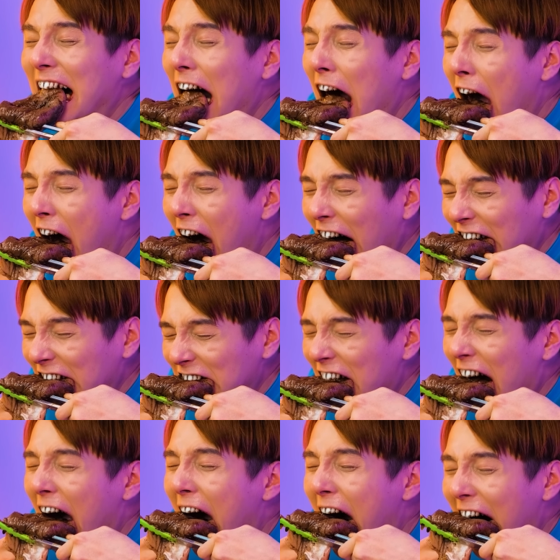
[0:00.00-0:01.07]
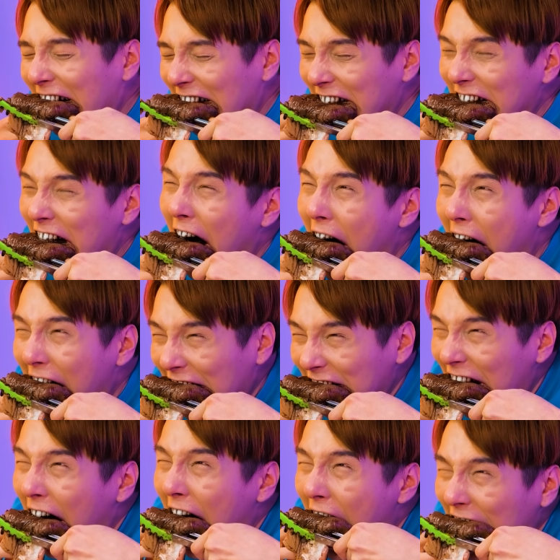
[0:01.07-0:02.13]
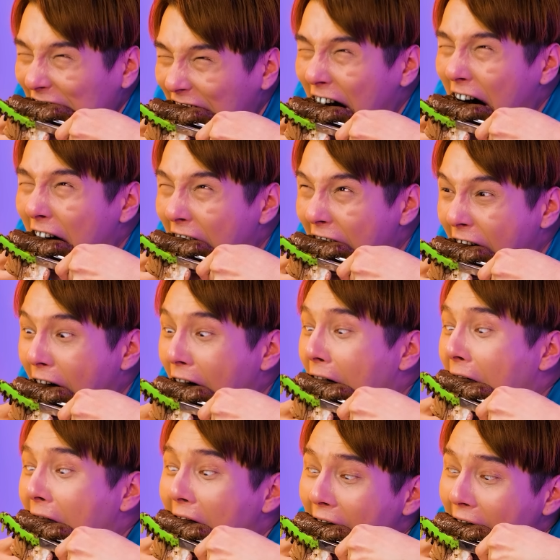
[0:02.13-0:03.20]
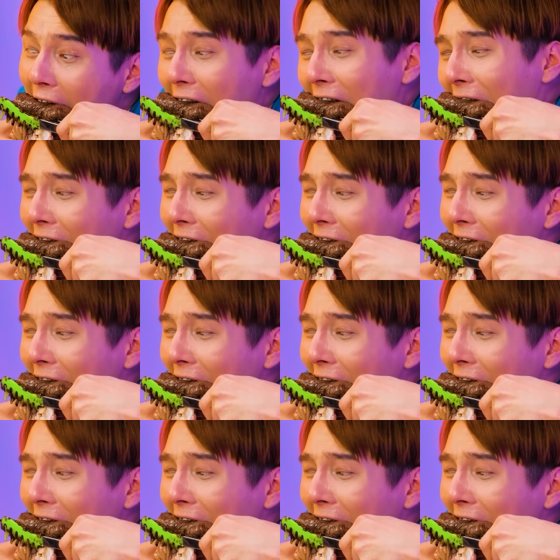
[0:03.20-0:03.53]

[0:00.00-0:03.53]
What are you doing? The tentacles are coming out of my